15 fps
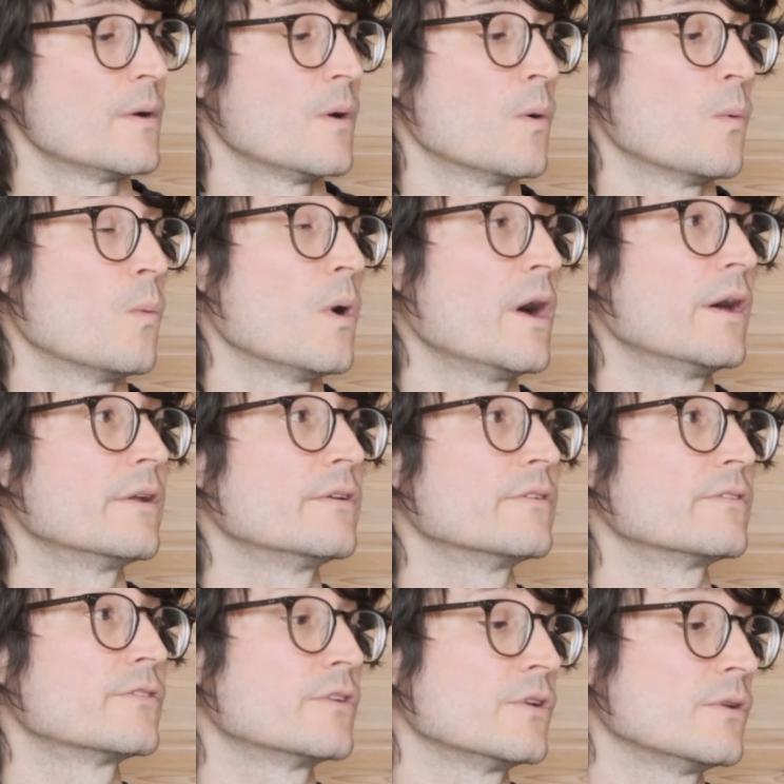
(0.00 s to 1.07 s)
1,
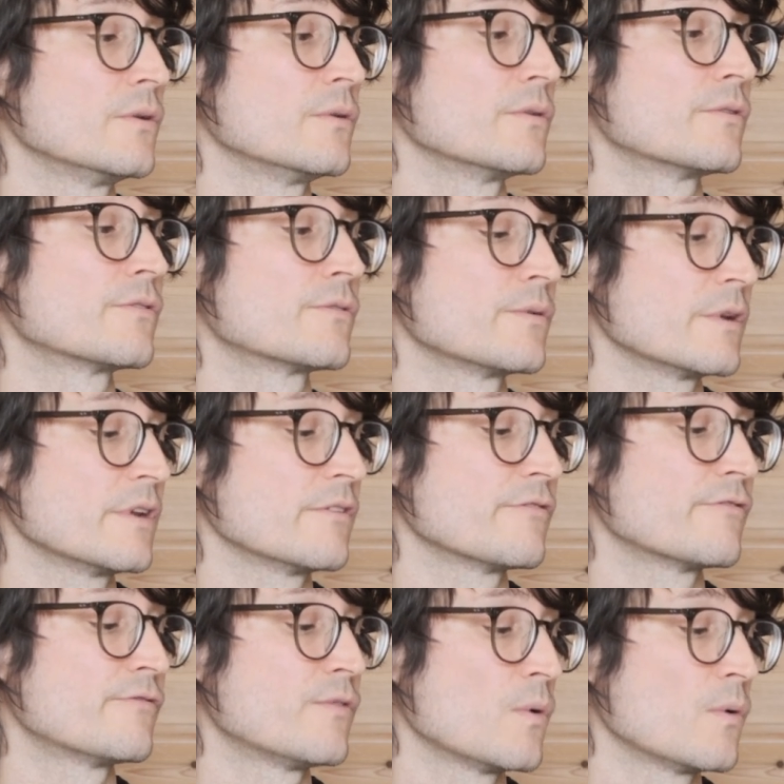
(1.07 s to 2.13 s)
2, 3,
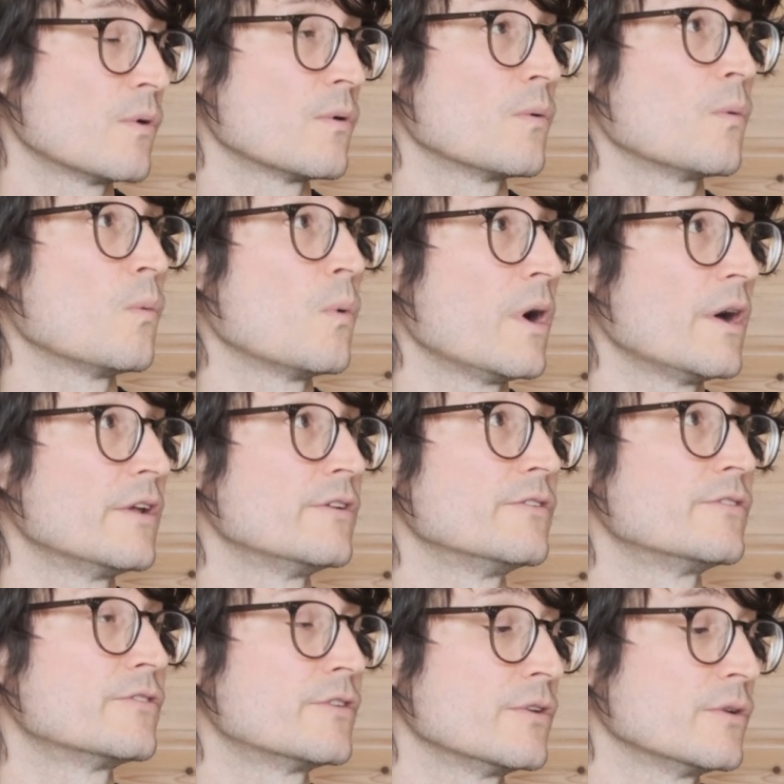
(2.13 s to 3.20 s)
4, 1,
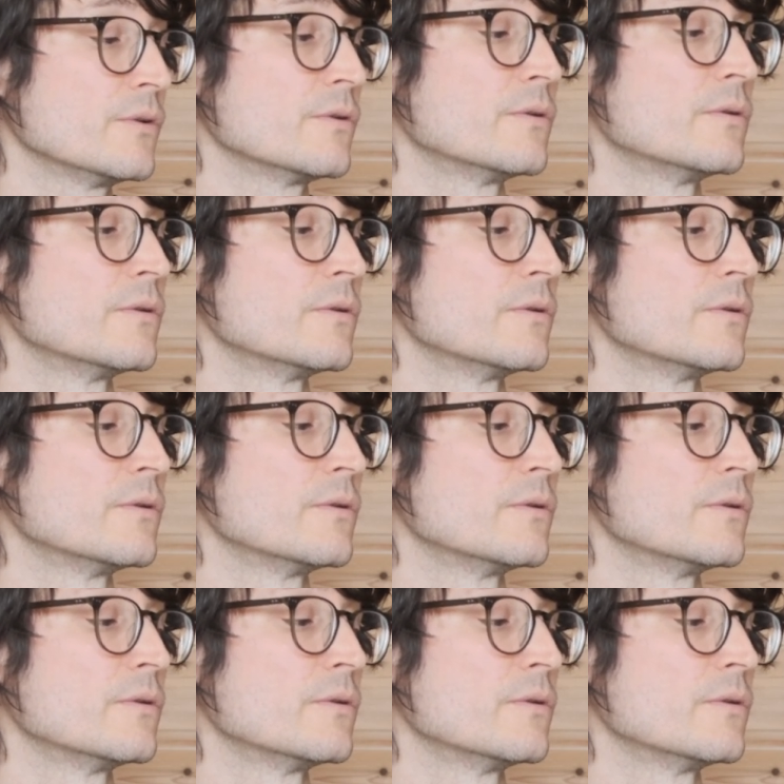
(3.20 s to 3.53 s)
2.